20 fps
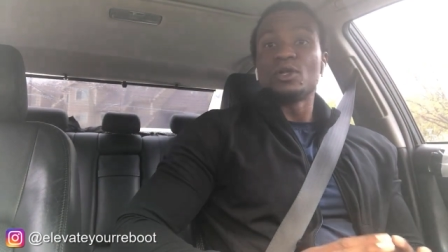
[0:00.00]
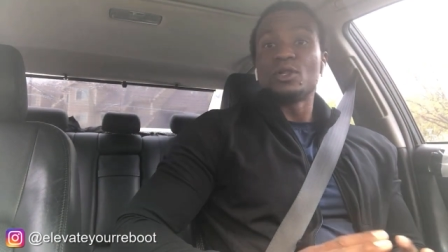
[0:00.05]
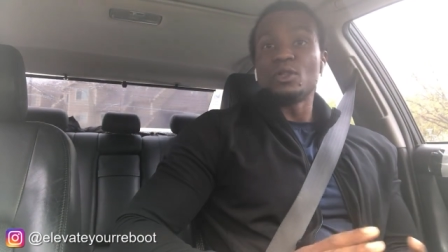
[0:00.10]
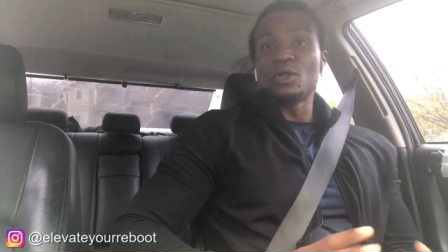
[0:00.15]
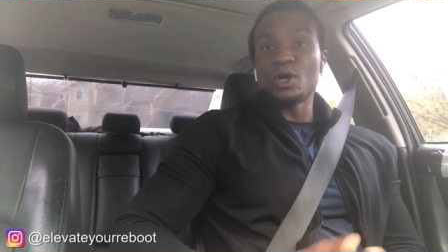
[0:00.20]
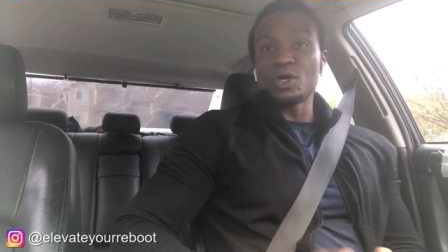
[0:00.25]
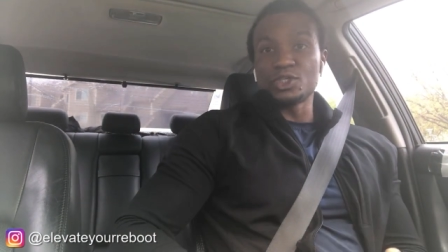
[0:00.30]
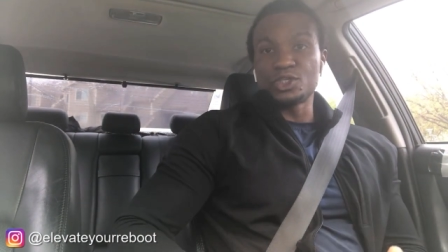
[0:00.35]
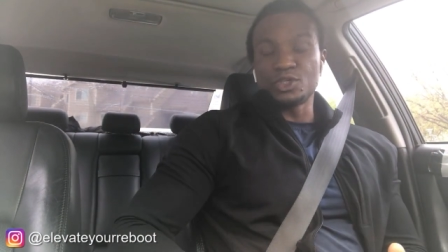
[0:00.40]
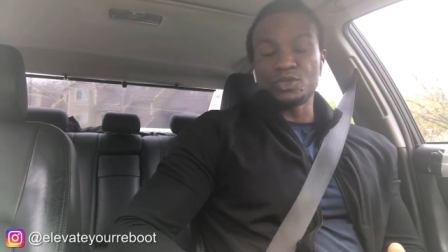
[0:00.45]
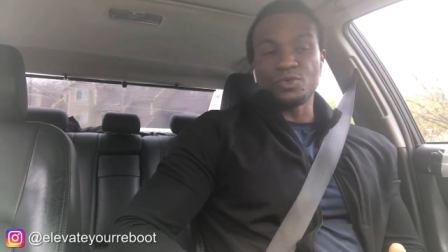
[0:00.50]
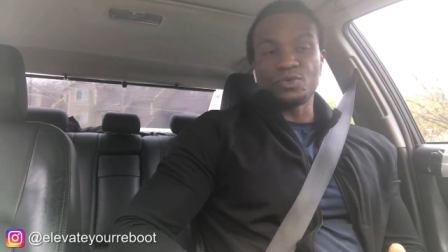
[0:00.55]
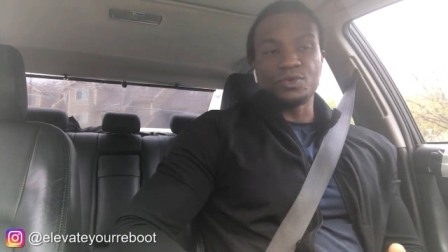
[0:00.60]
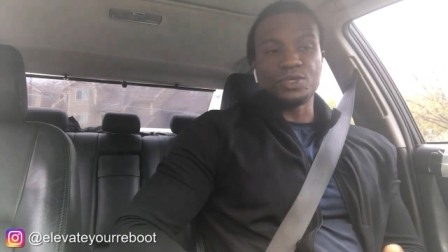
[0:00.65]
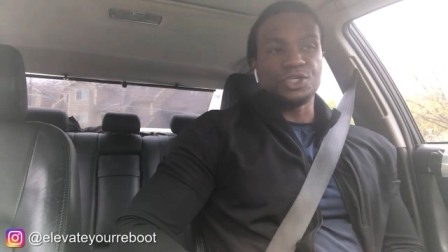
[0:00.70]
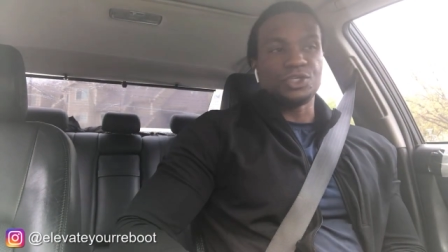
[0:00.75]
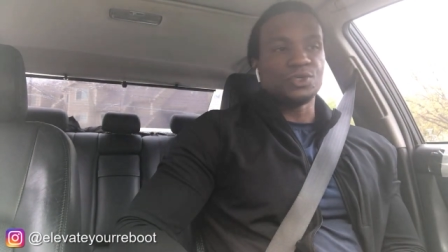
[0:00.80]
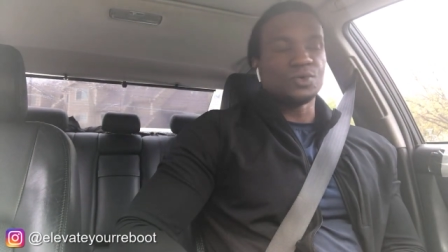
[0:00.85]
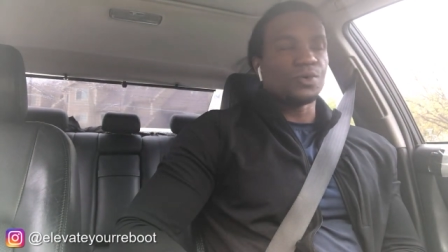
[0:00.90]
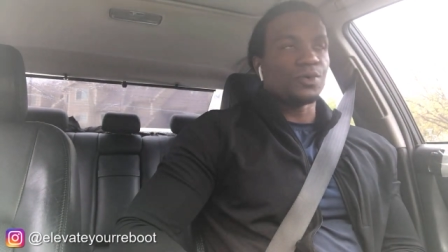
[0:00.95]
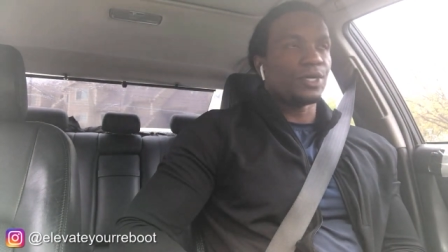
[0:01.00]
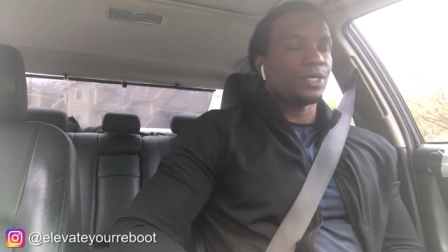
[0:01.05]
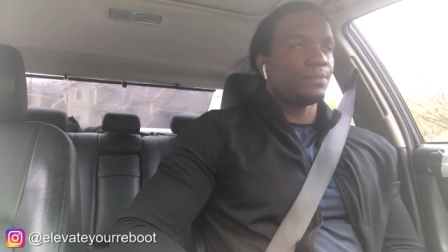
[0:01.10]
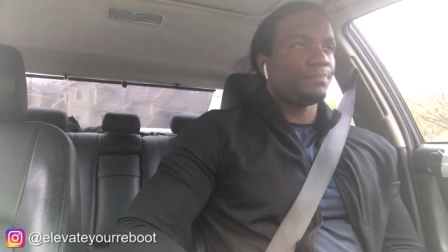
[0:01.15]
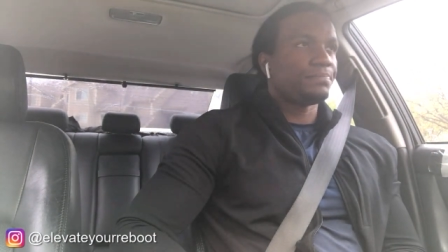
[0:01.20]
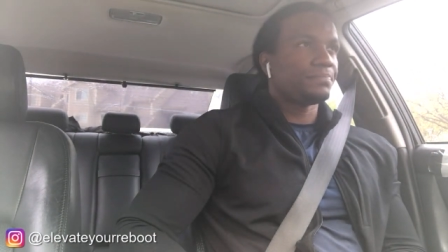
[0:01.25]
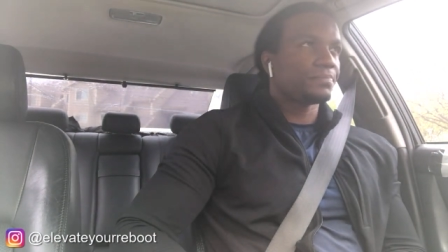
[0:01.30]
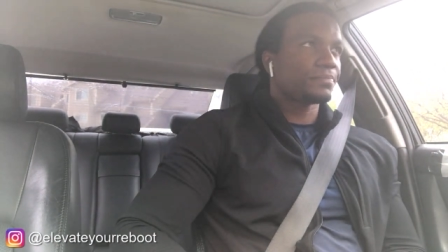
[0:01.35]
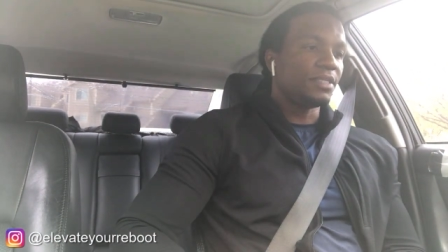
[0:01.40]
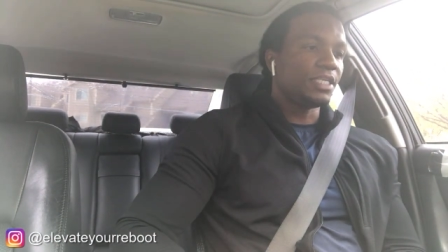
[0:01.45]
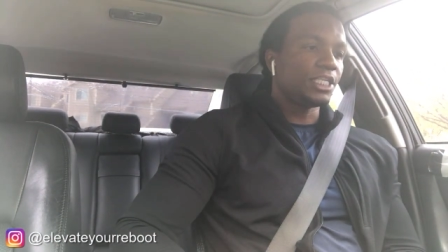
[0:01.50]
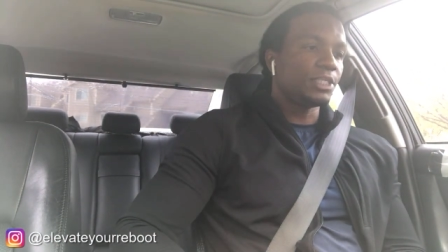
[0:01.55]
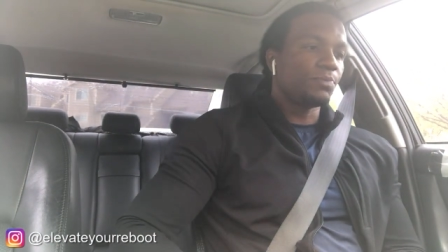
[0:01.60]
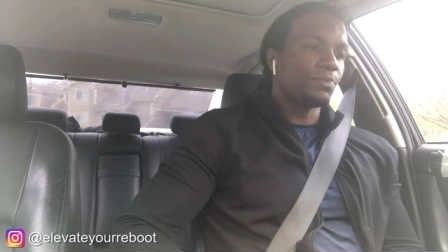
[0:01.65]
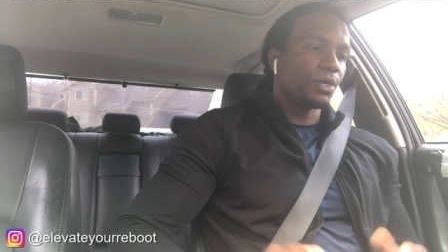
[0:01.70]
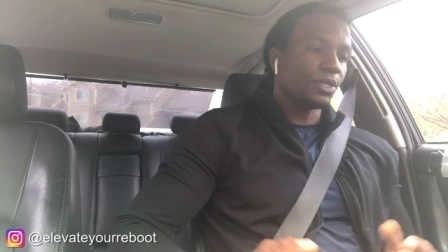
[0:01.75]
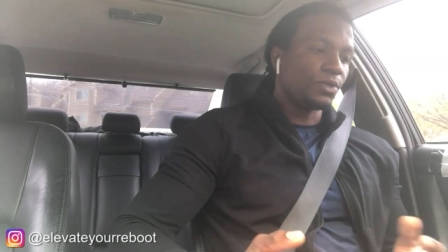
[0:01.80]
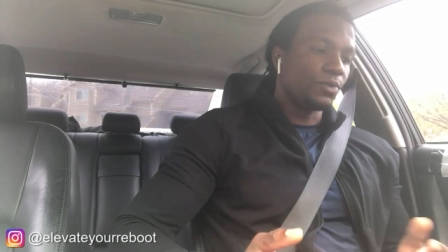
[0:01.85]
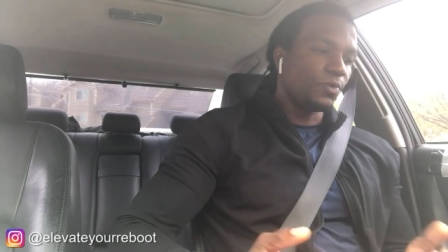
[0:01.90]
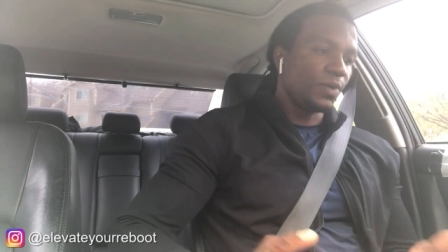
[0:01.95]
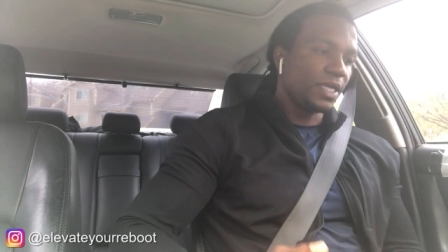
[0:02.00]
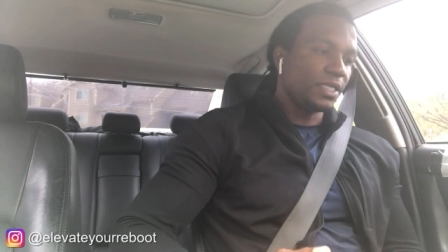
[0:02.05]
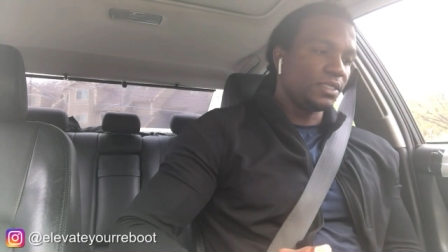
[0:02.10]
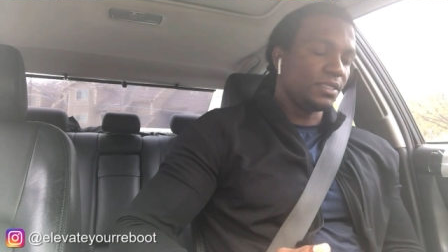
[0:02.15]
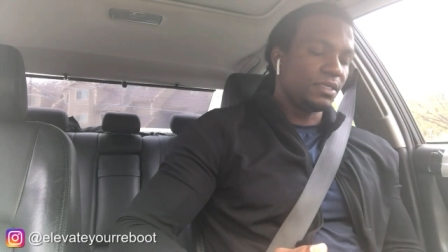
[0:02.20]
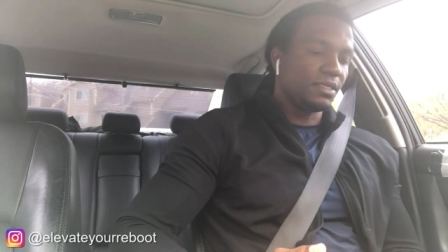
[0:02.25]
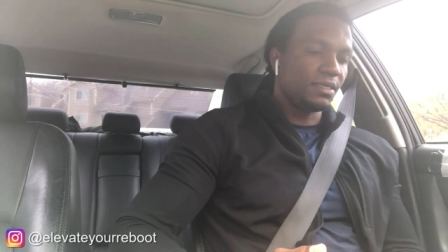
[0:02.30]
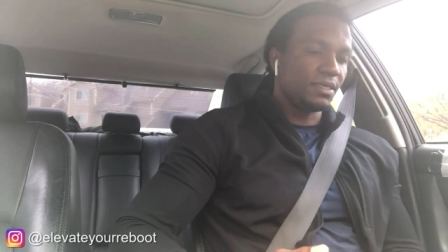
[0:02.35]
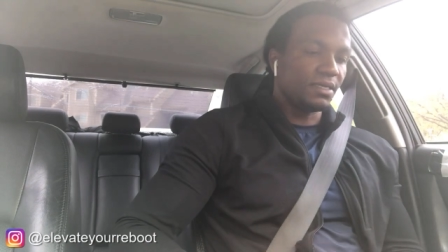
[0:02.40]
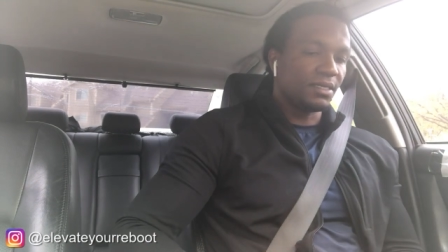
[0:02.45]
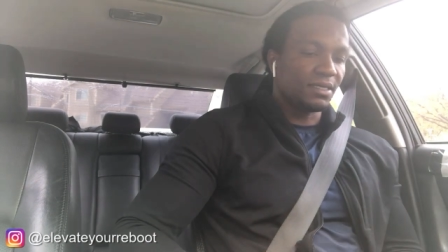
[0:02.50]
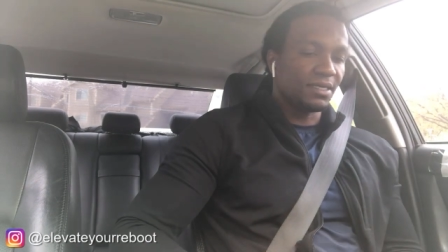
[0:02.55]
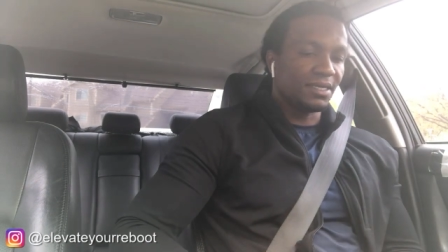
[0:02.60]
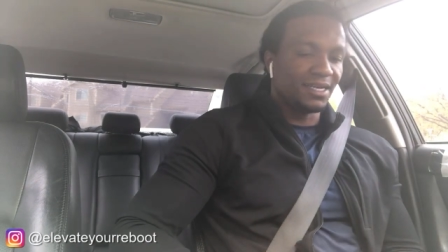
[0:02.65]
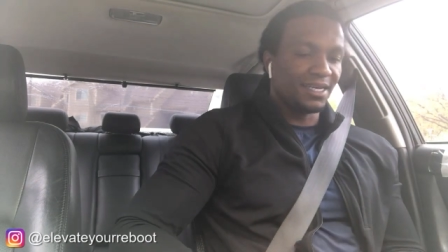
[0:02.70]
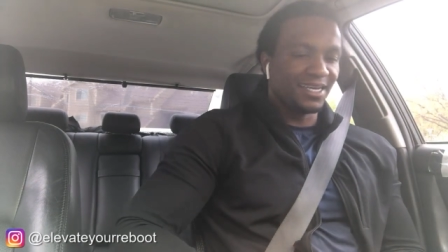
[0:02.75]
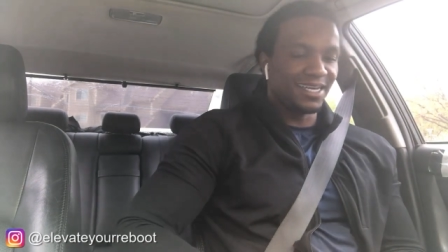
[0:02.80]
Long story short, this brother went to the